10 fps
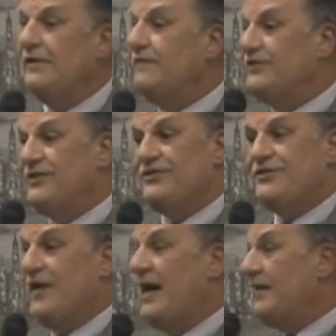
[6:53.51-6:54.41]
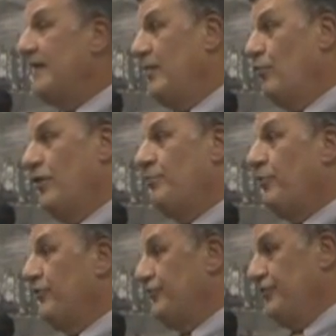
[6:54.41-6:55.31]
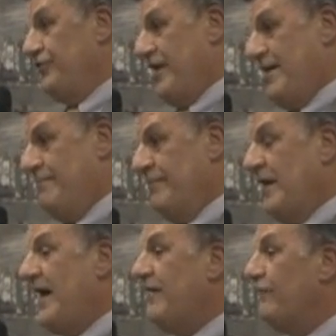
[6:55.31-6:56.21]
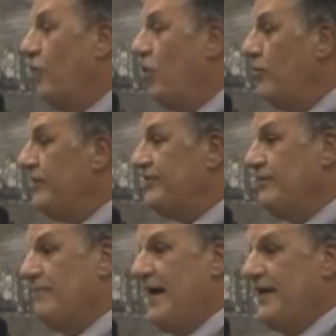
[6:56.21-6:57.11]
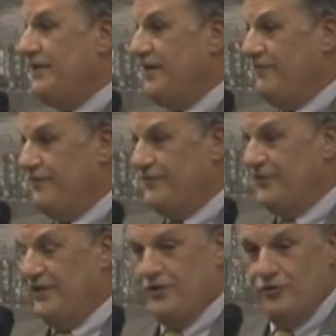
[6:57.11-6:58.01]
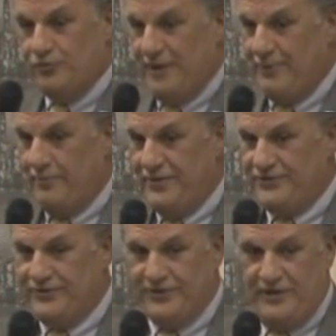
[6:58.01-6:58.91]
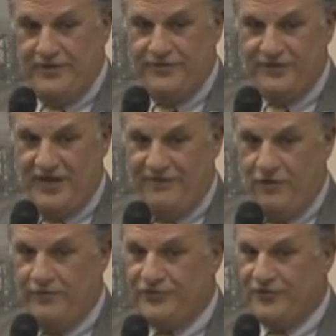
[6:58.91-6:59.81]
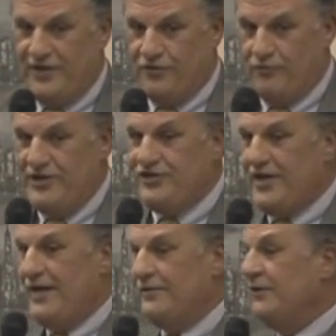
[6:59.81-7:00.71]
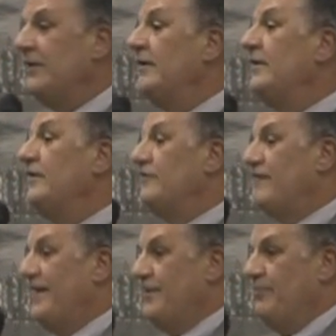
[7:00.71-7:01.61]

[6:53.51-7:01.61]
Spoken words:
This is not a one-person job. I have always, in my endeavors in the newspaper business and others, I've always tried to reach out, find the